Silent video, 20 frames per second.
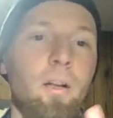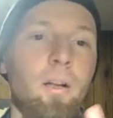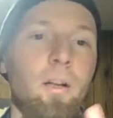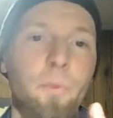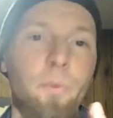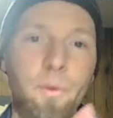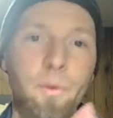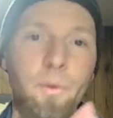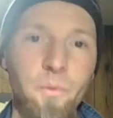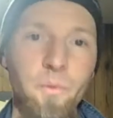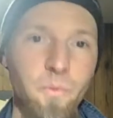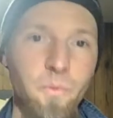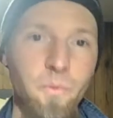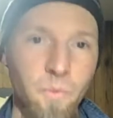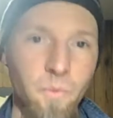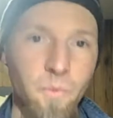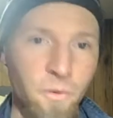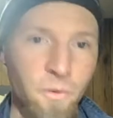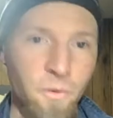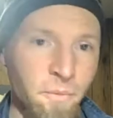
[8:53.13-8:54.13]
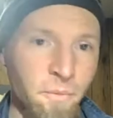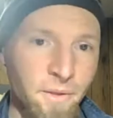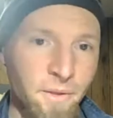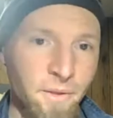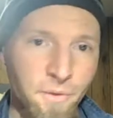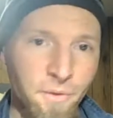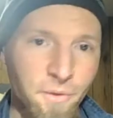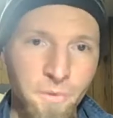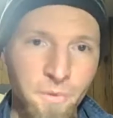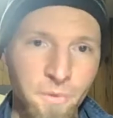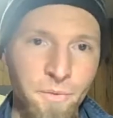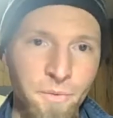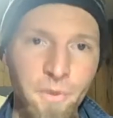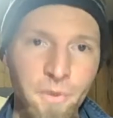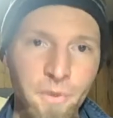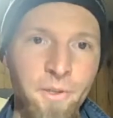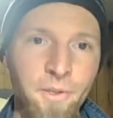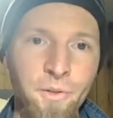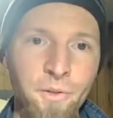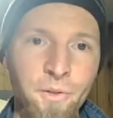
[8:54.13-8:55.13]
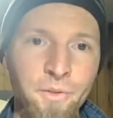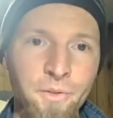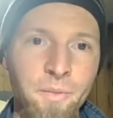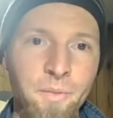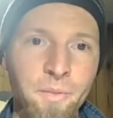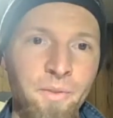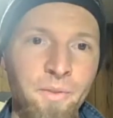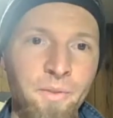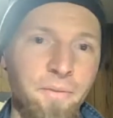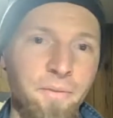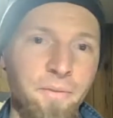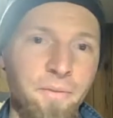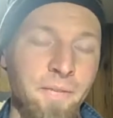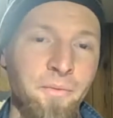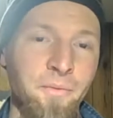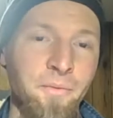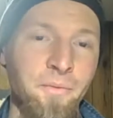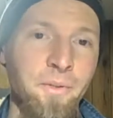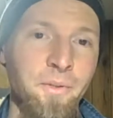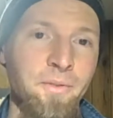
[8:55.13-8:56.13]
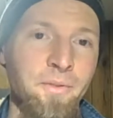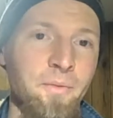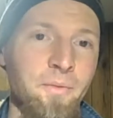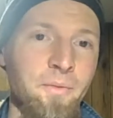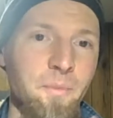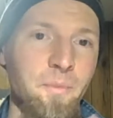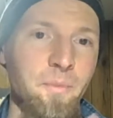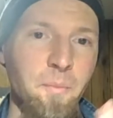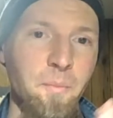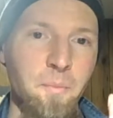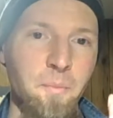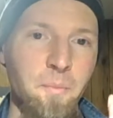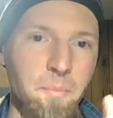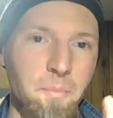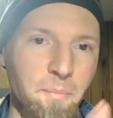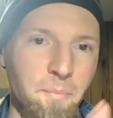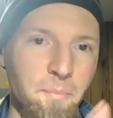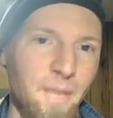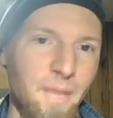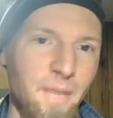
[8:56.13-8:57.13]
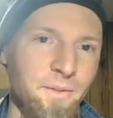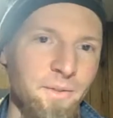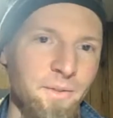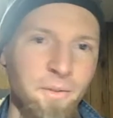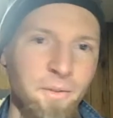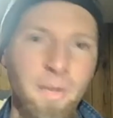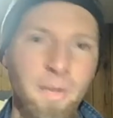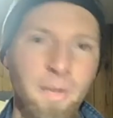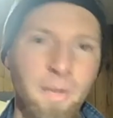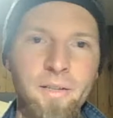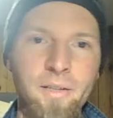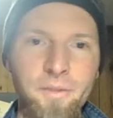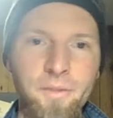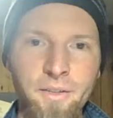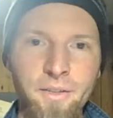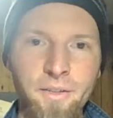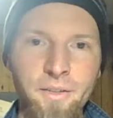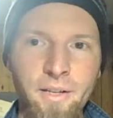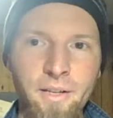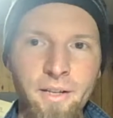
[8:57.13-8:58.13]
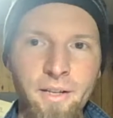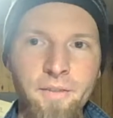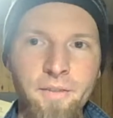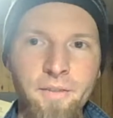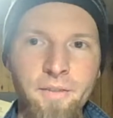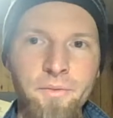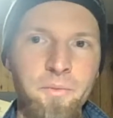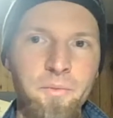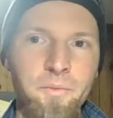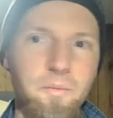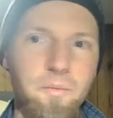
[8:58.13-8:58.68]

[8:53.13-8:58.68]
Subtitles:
We will be the only real leadership to fight for this basic policy that has,